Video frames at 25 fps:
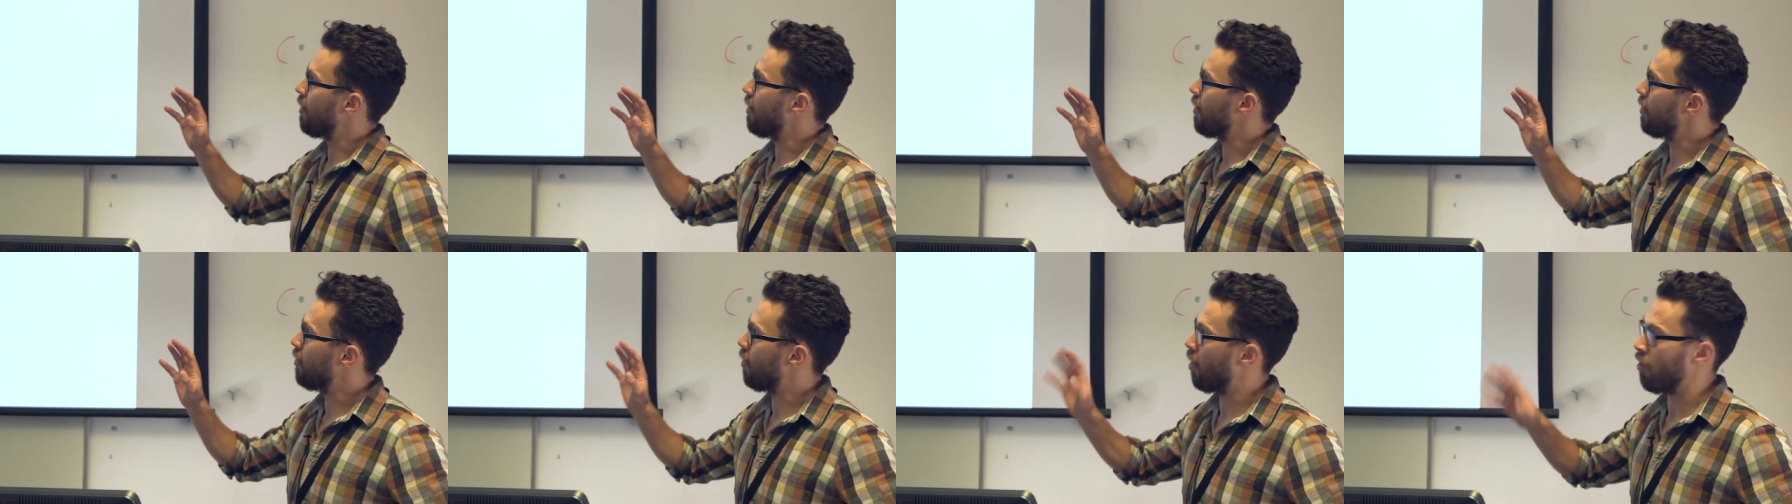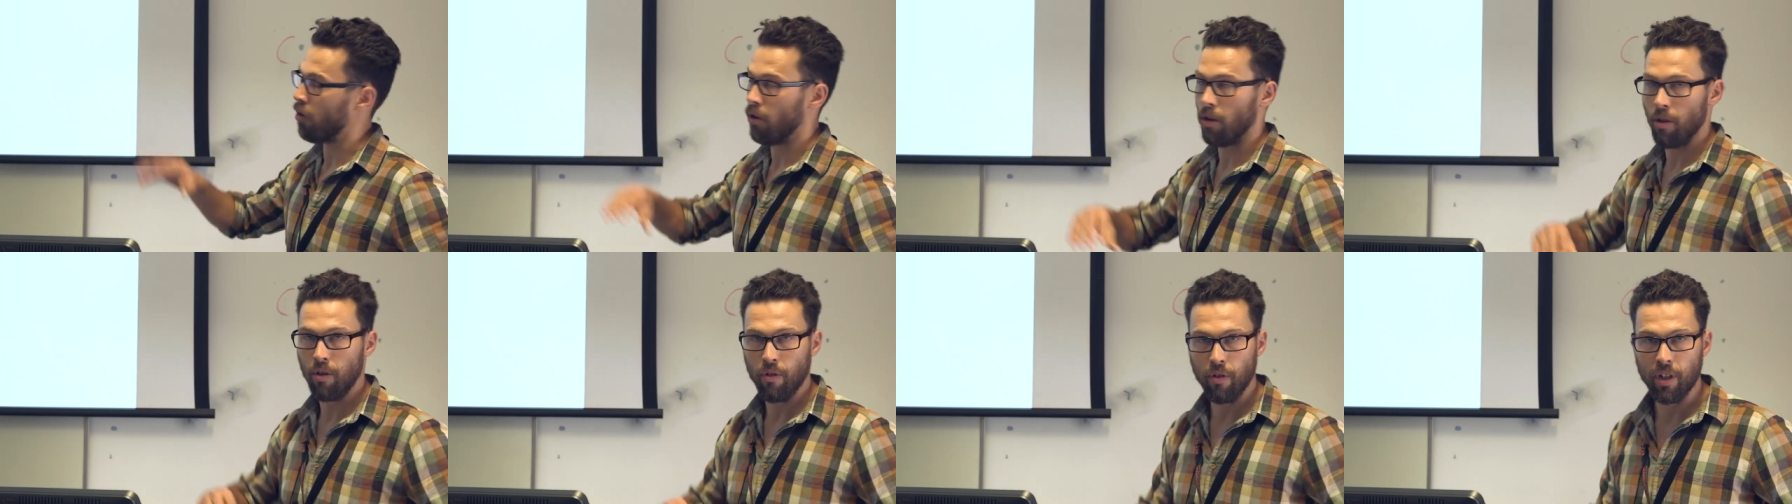
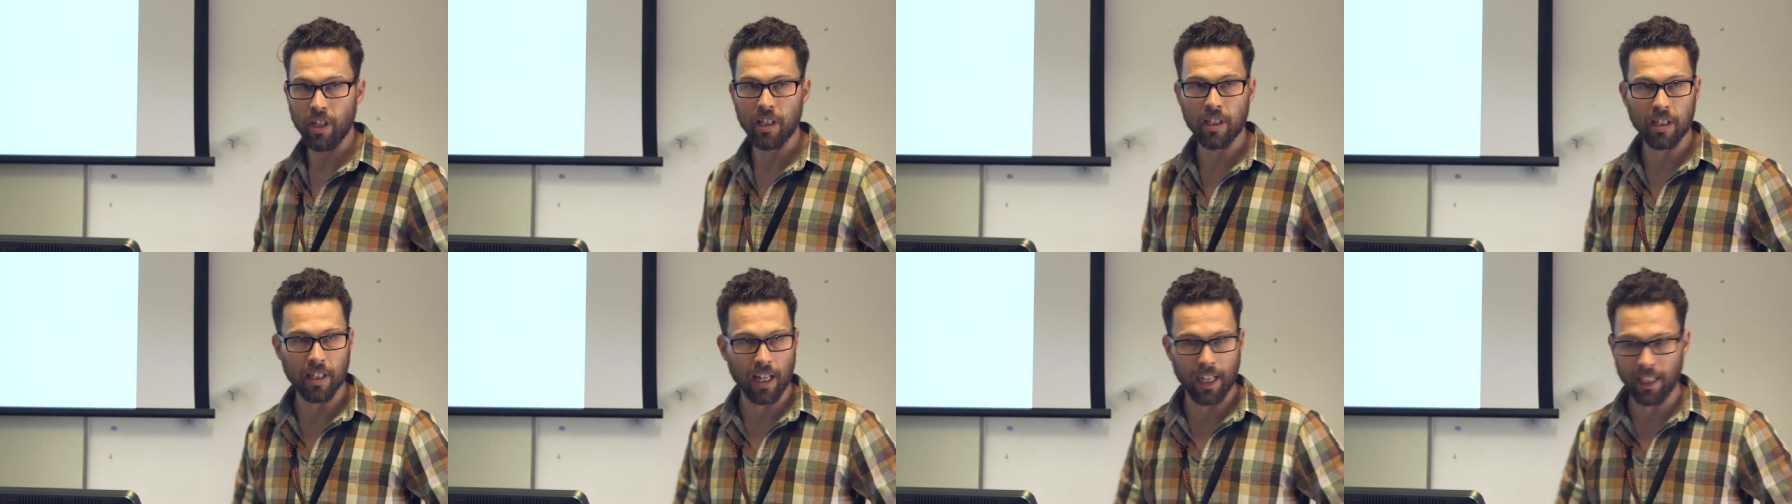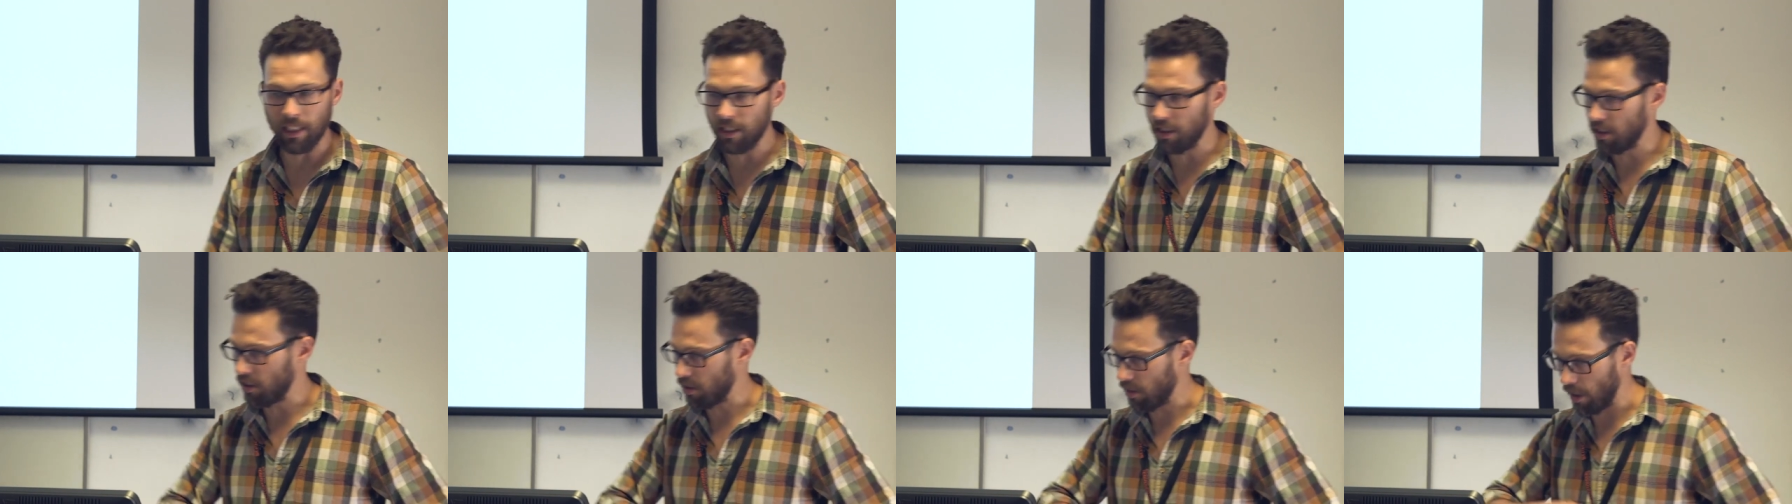non-ordinary
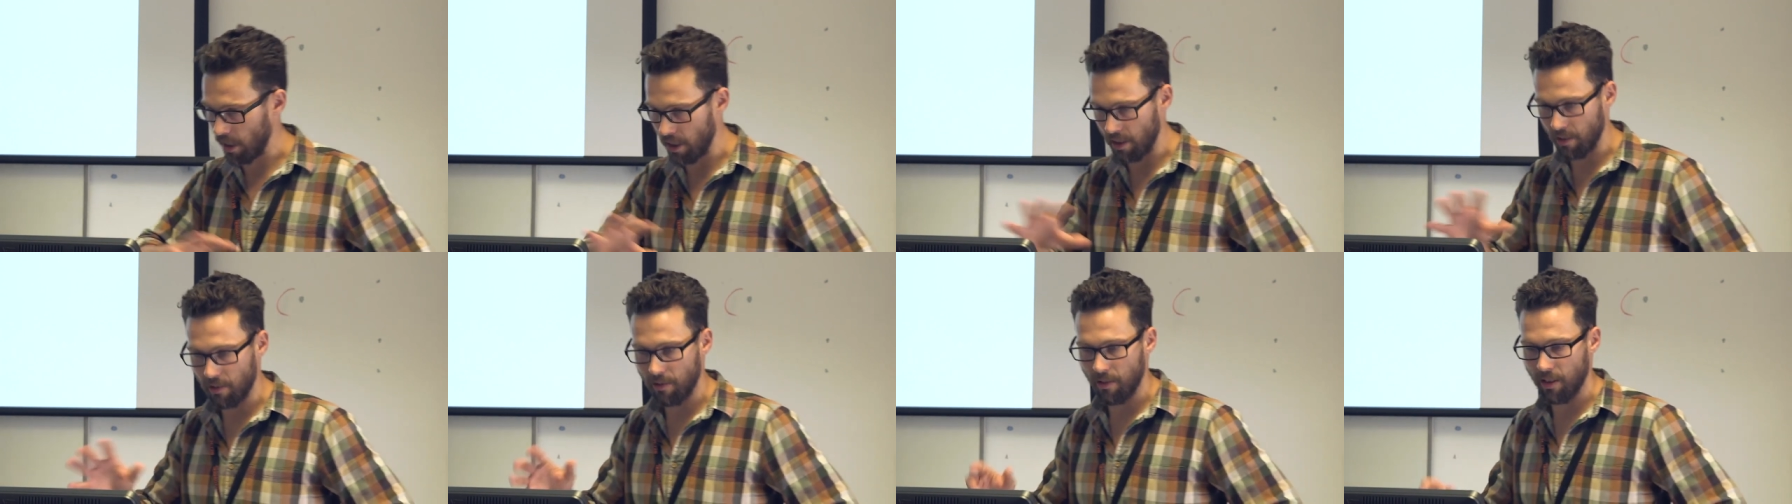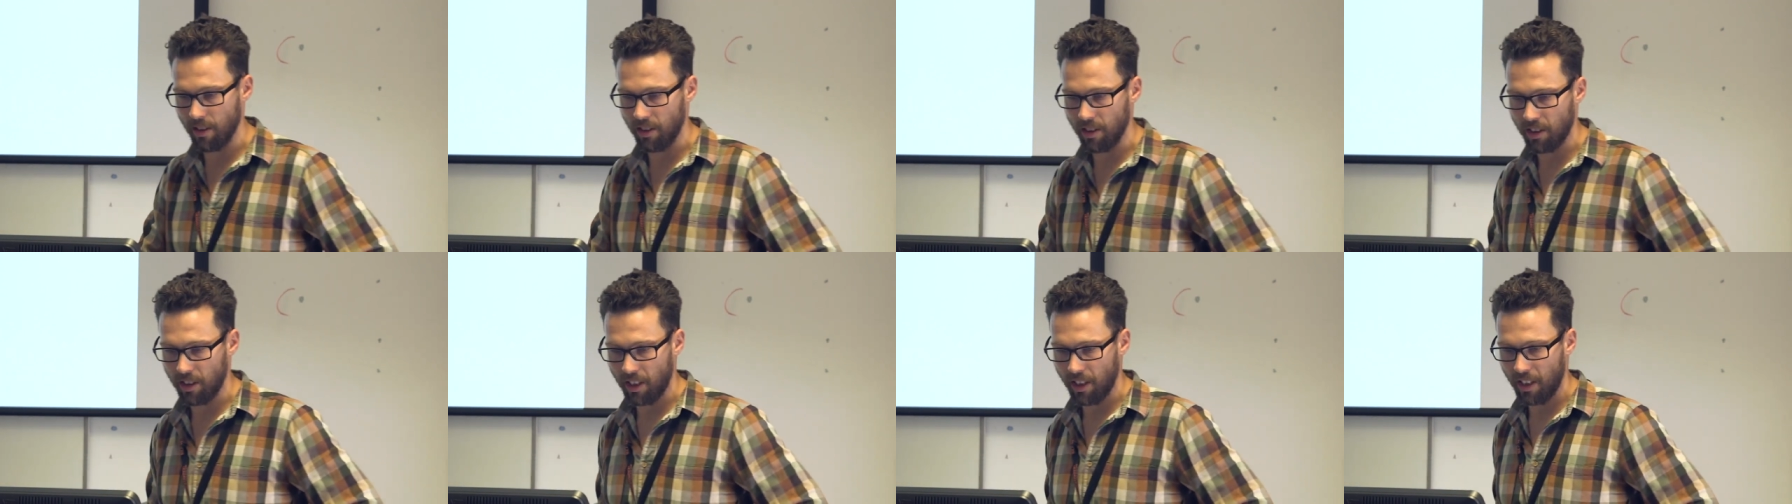states, and
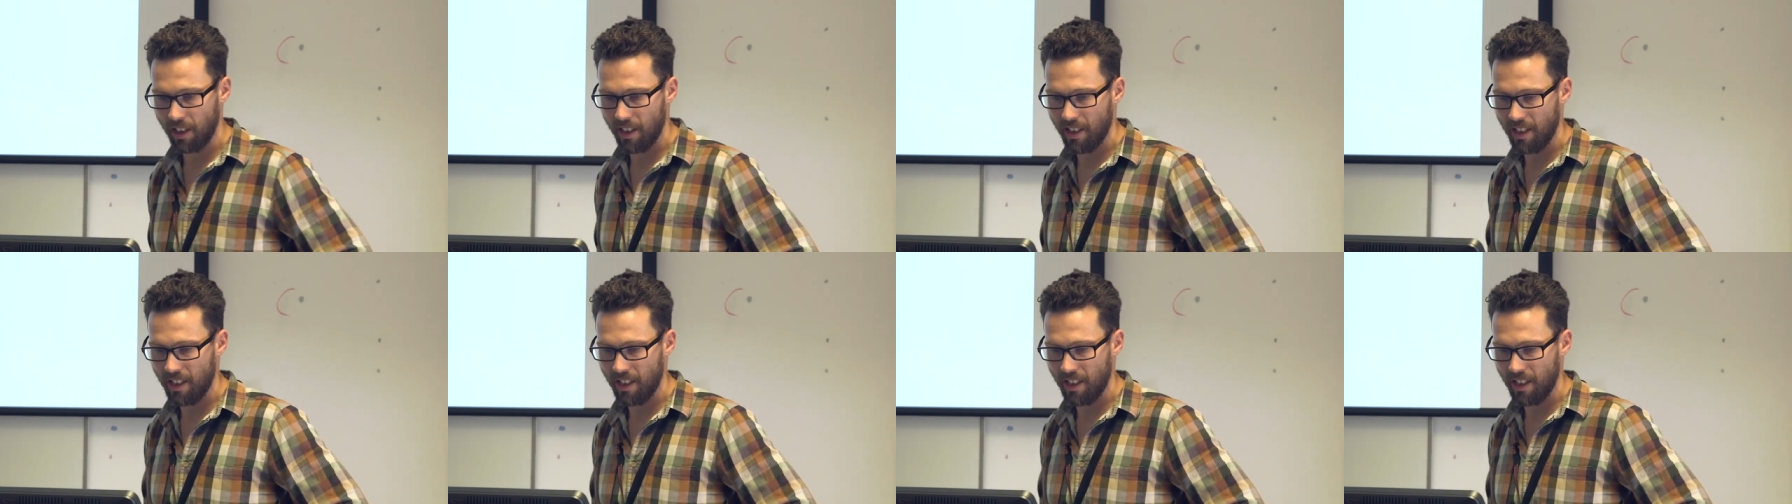this